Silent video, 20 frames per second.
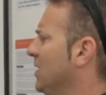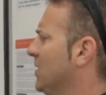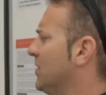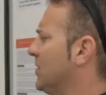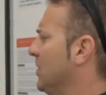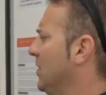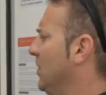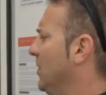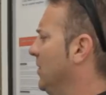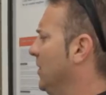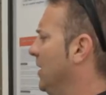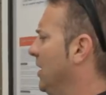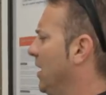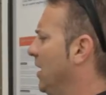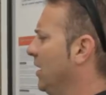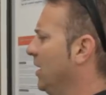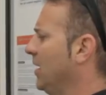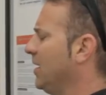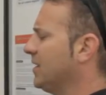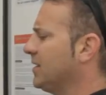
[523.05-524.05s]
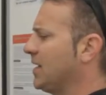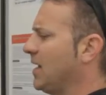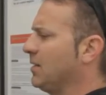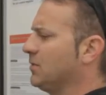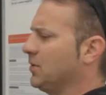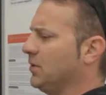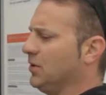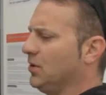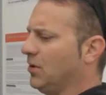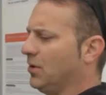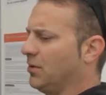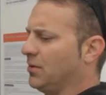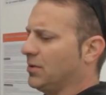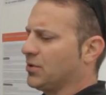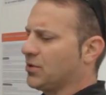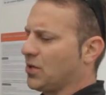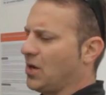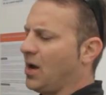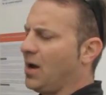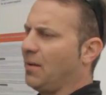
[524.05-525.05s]
So a lot of times when you go to a
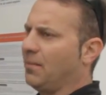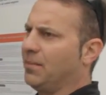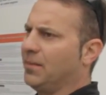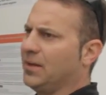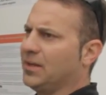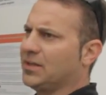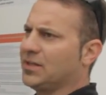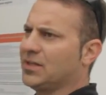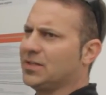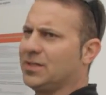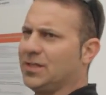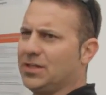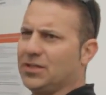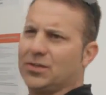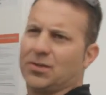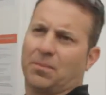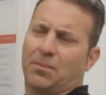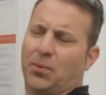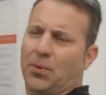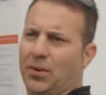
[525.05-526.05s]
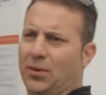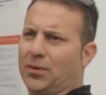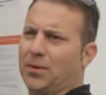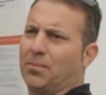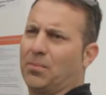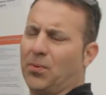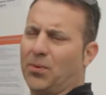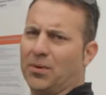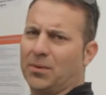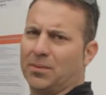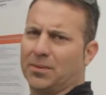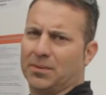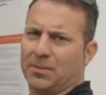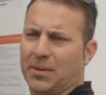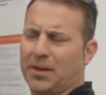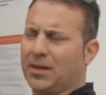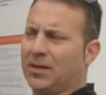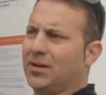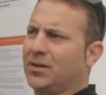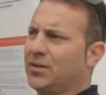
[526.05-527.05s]
job, it's just easier to pull out your portable
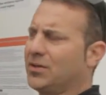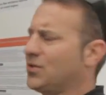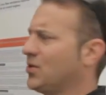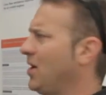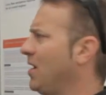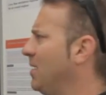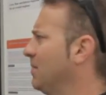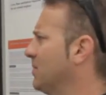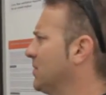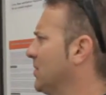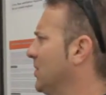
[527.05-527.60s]
depending on the job.